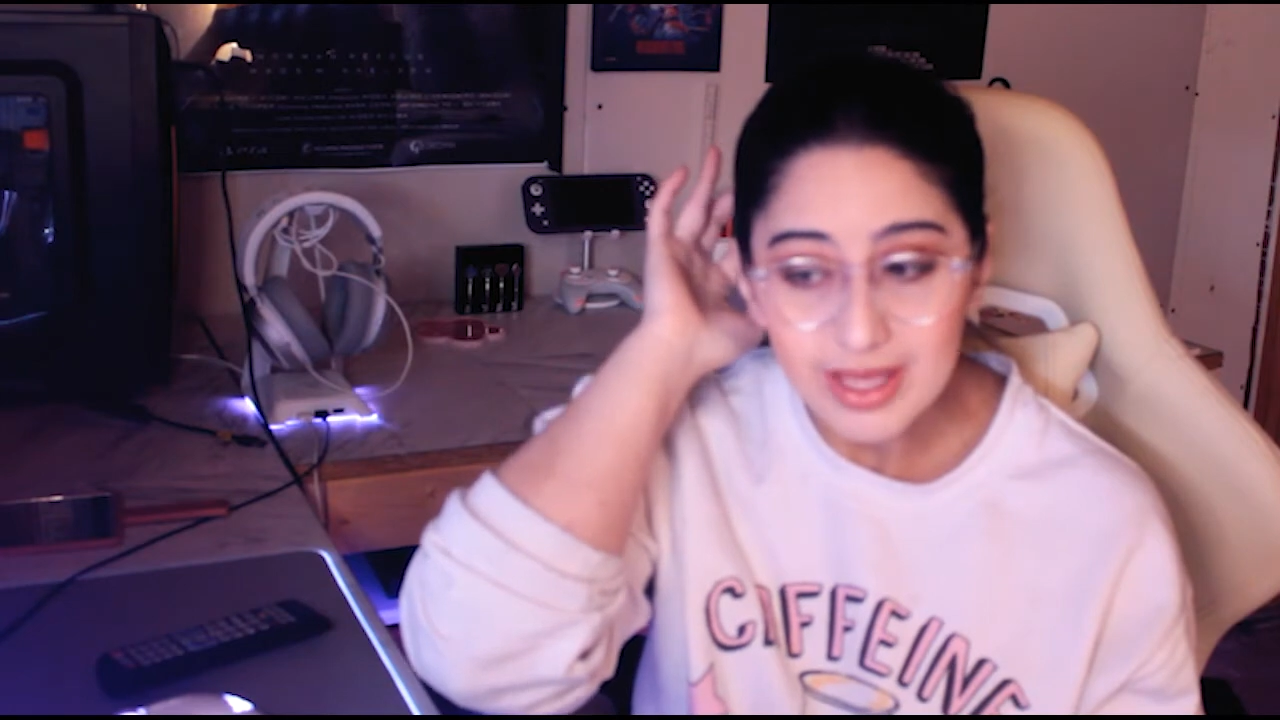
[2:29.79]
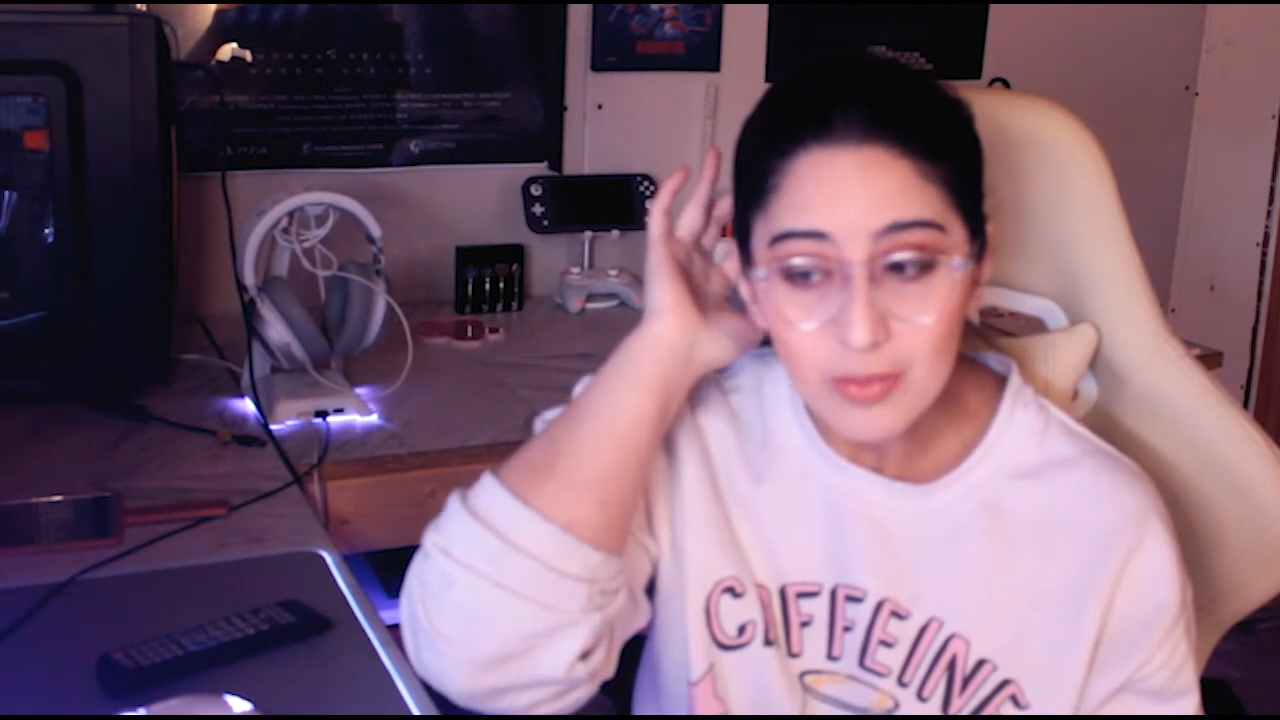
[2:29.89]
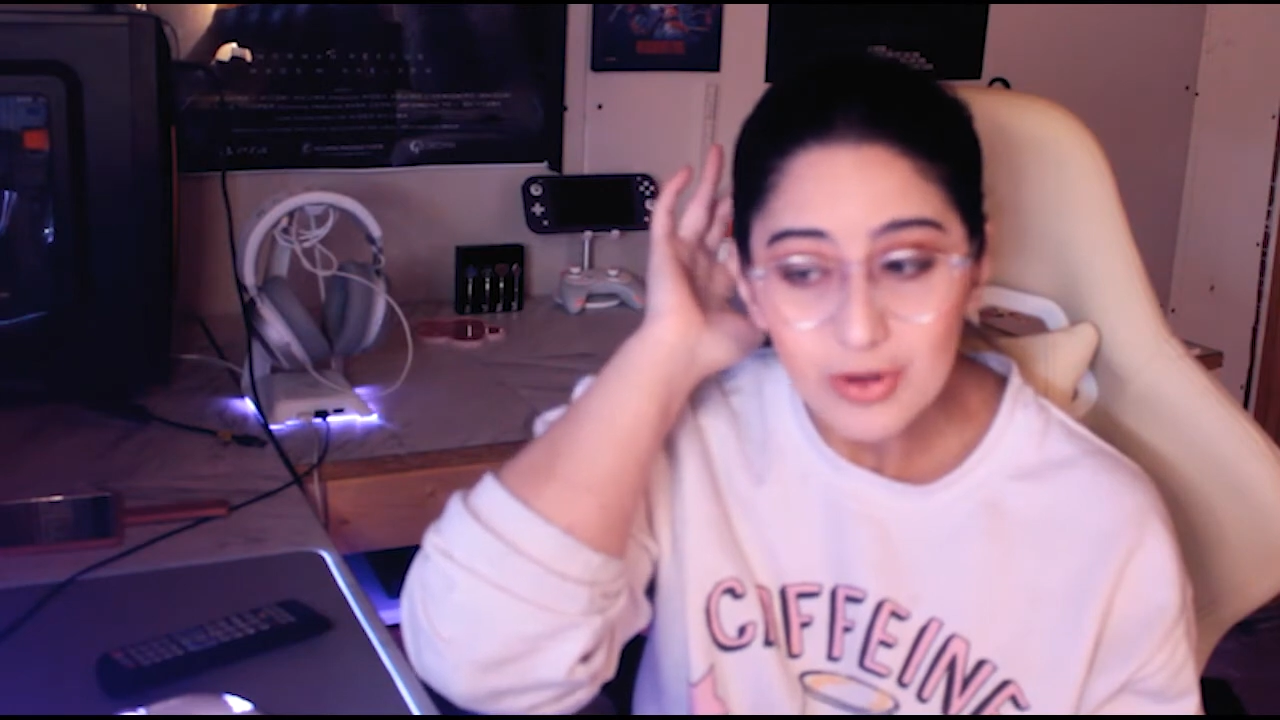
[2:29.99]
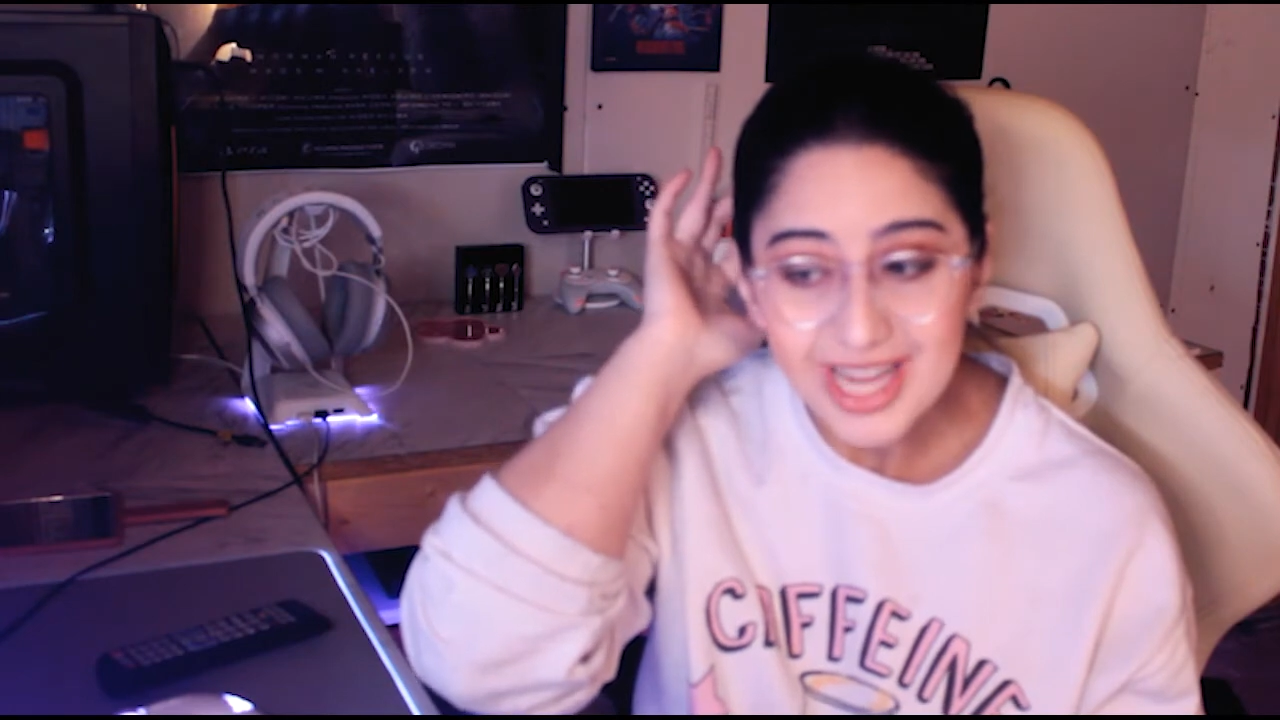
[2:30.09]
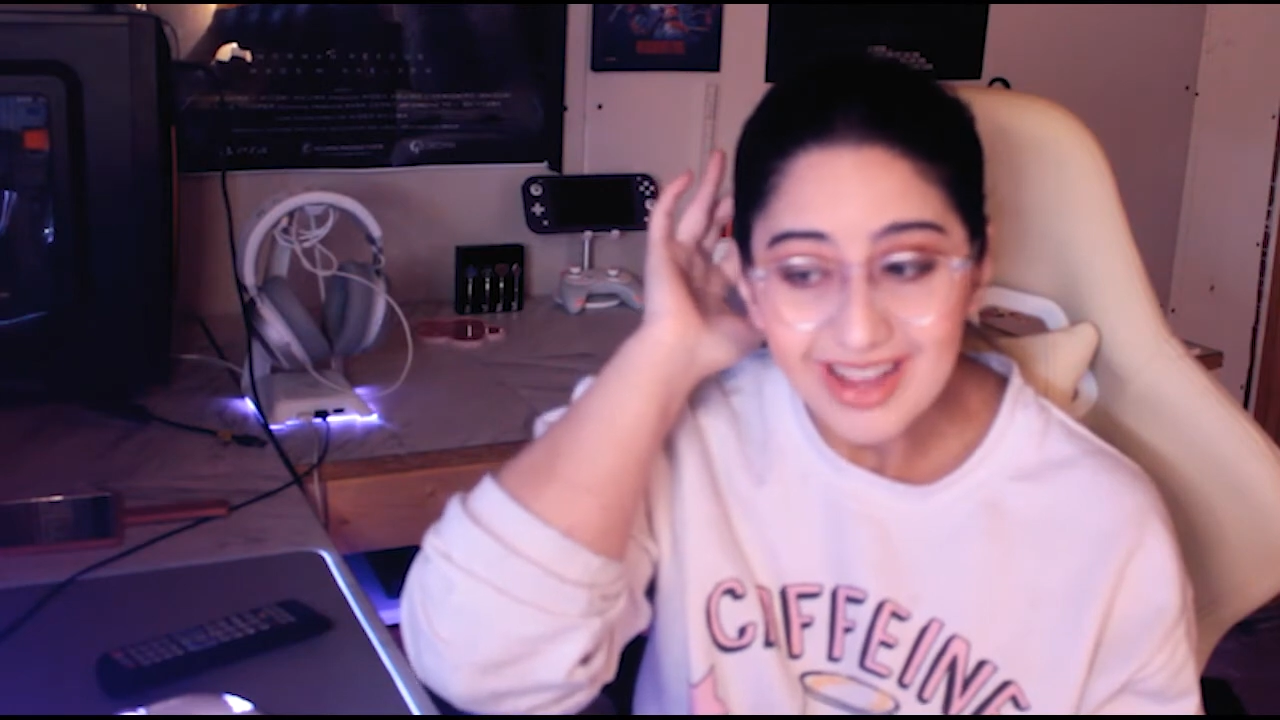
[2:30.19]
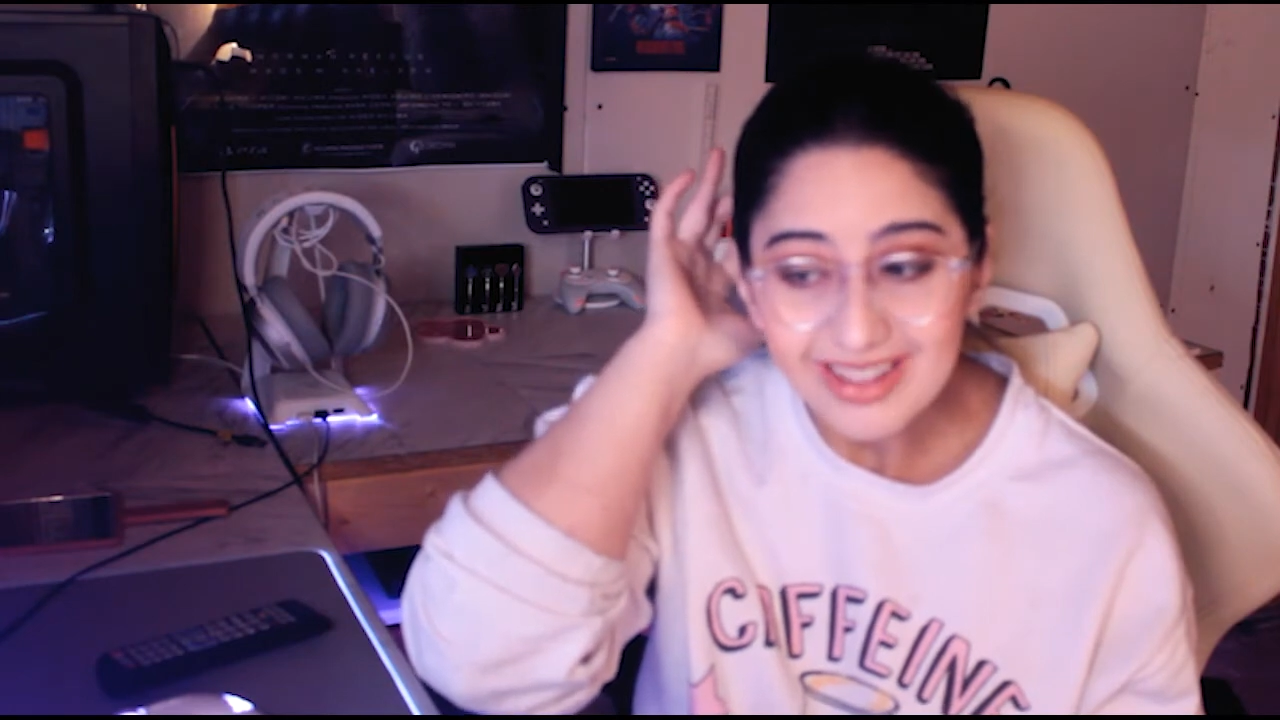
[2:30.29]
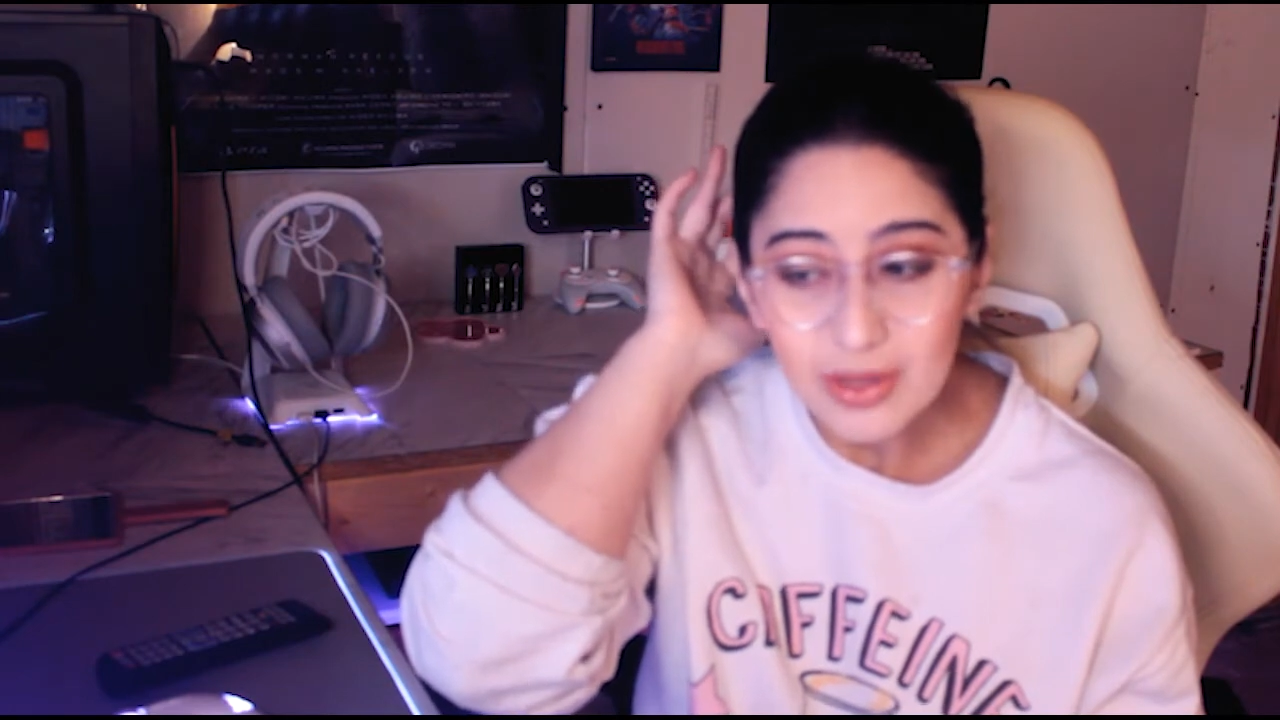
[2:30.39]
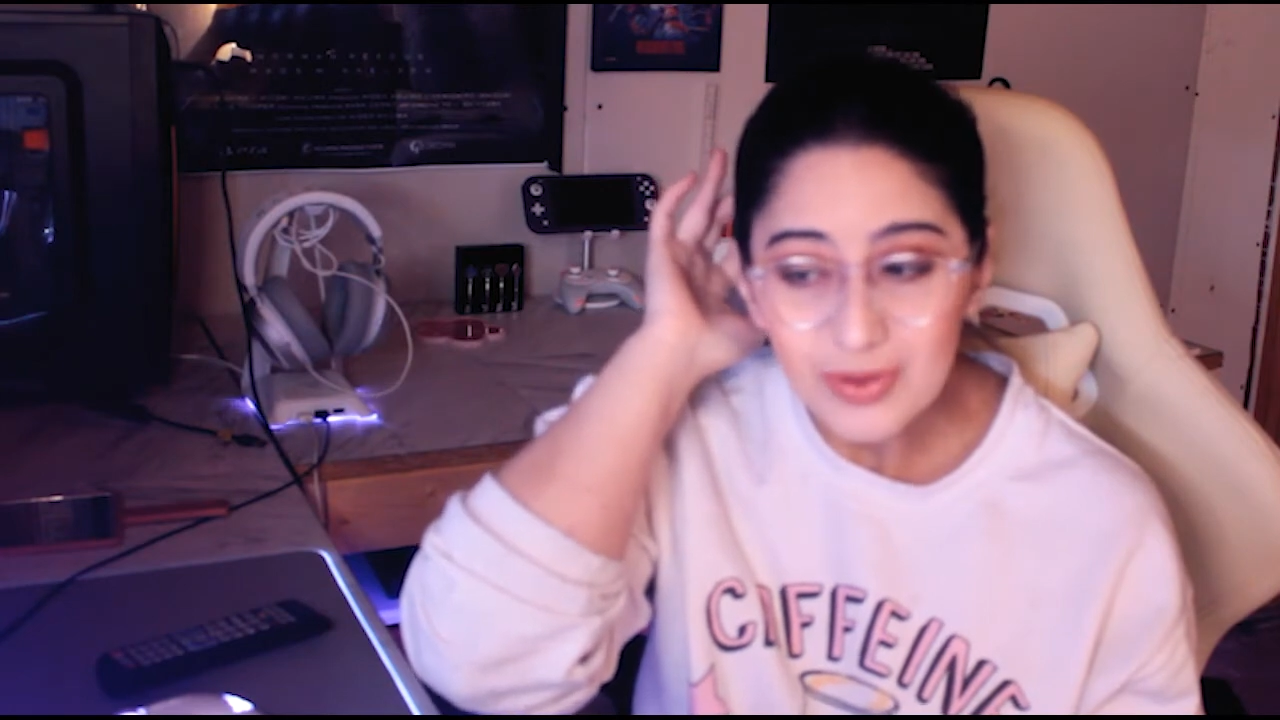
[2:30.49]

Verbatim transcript: immortality,